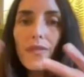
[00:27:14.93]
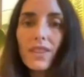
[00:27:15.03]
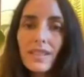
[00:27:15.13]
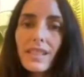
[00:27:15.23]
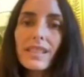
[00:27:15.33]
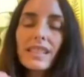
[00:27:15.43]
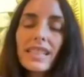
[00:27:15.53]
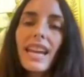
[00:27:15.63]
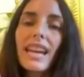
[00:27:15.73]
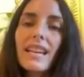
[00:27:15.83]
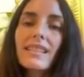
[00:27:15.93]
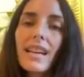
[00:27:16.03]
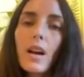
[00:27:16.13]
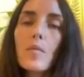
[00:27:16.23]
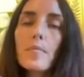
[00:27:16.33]
facilitate and to
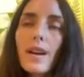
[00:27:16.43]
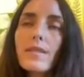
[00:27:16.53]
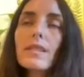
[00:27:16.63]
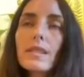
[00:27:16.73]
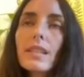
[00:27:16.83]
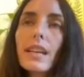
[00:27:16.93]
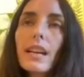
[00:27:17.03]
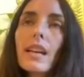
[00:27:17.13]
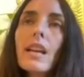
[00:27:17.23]
help unstick